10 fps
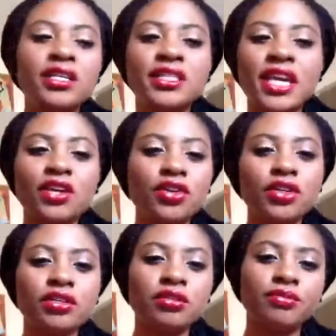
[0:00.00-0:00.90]

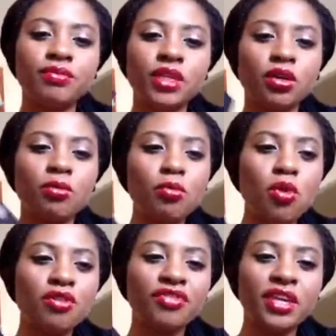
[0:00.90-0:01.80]
standard, you know,
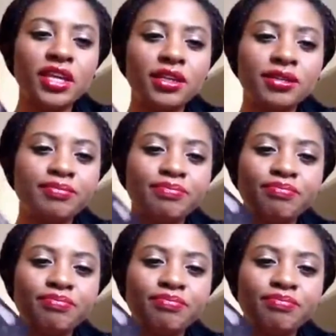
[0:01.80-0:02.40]
Morphe